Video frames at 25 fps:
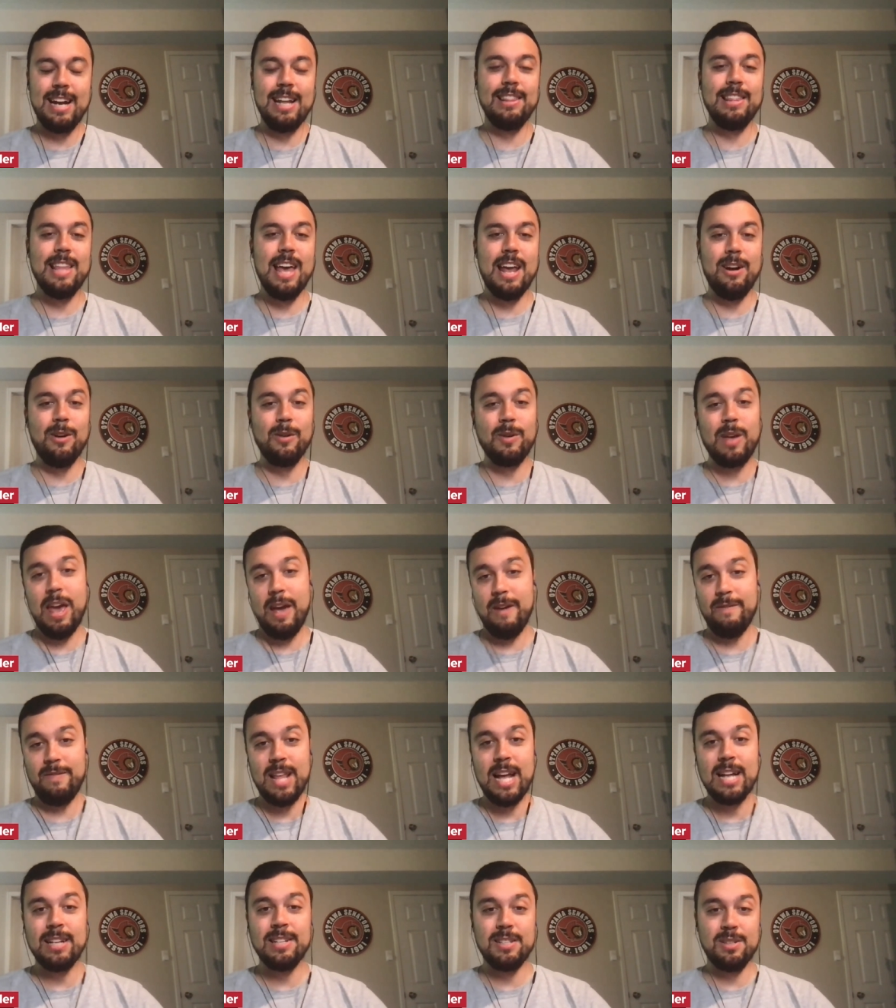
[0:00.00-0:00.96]
And then, okay, if
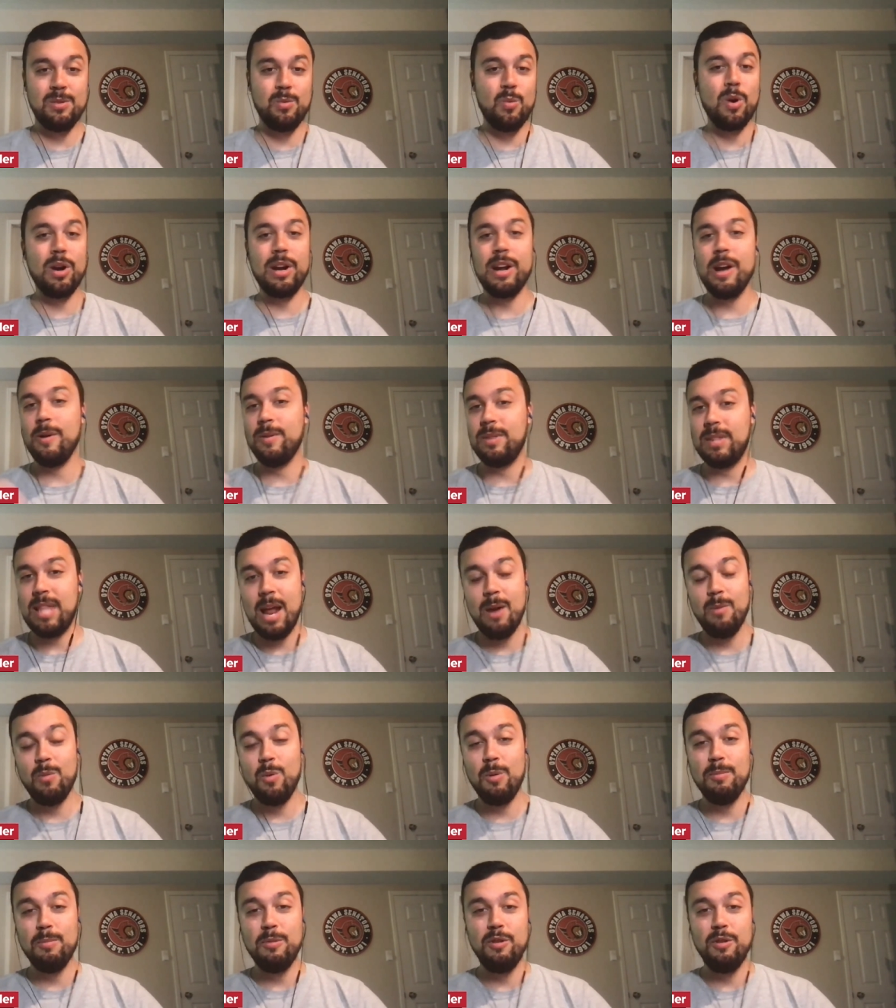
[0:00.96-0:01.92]
that doesn't work out, then
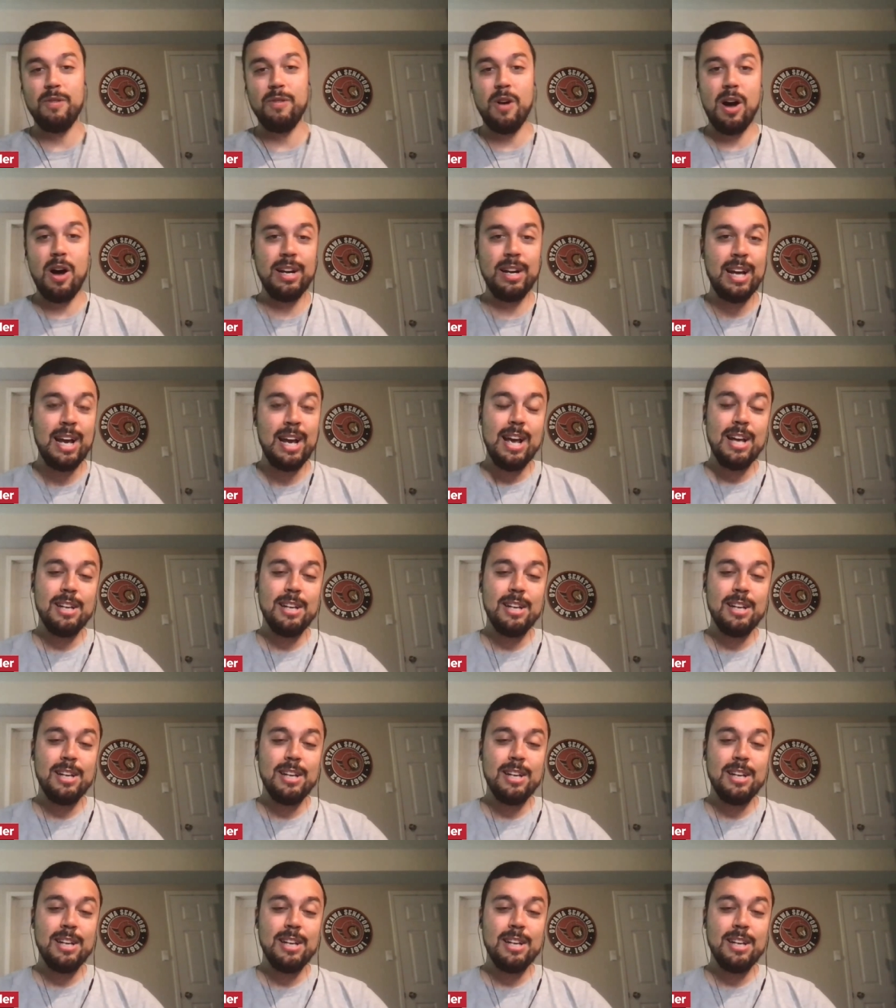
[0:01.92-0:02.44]
we'll move on.